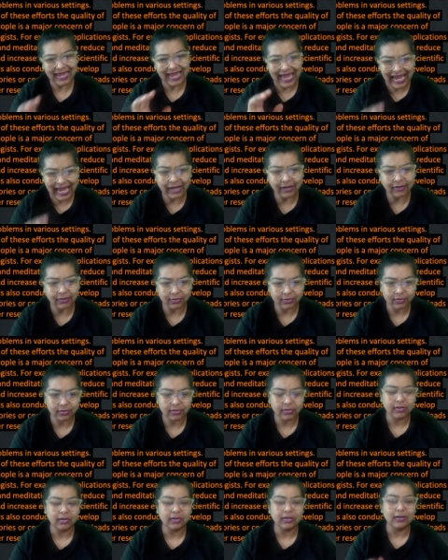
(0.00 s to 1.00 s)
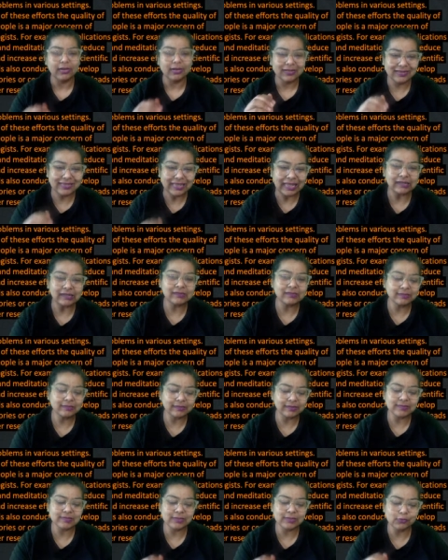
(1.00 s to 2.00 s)
and that's the
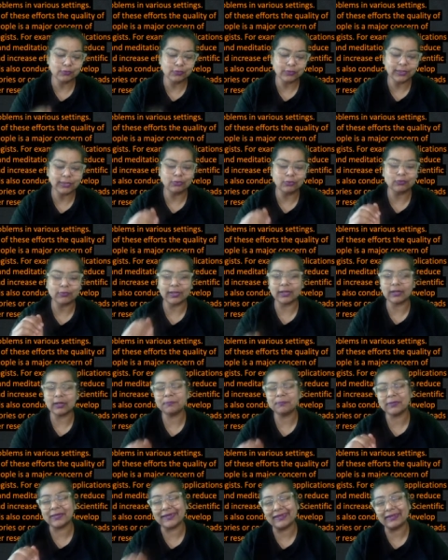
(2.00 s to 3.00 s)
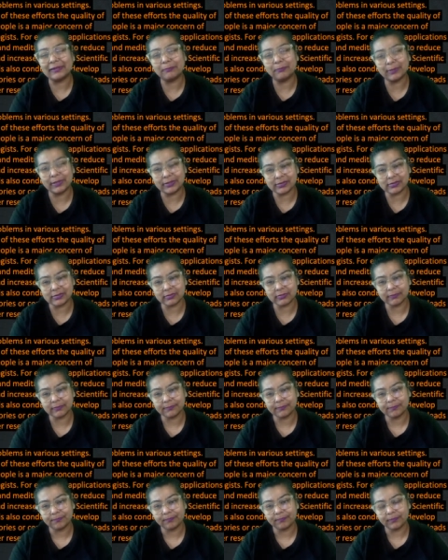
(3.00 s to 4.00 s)
reason you need to take up therapies.
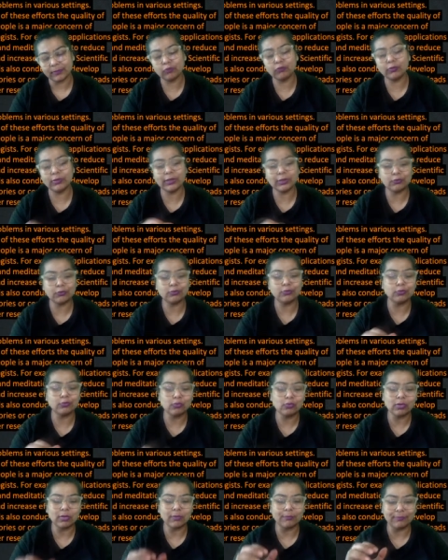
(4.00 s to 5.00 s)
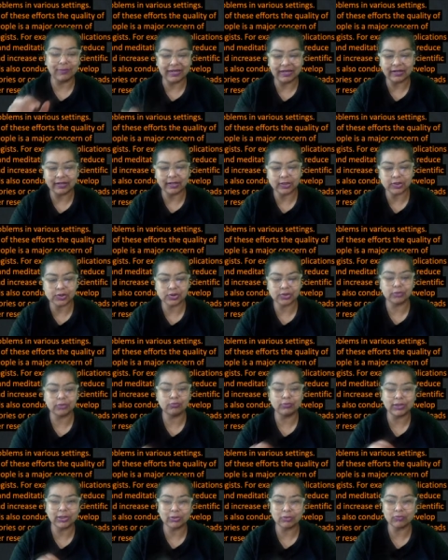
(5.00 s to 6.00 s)
You need to do meditation, you
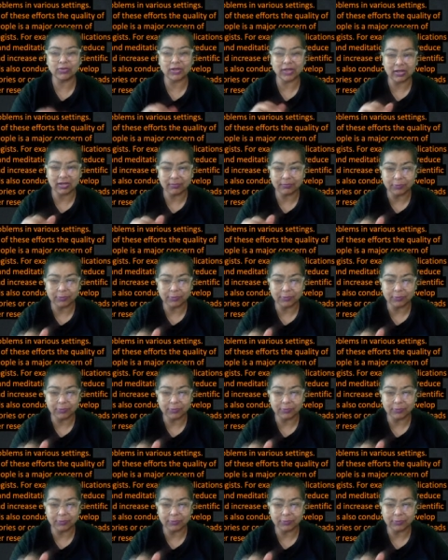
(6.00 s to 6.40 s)
need to take up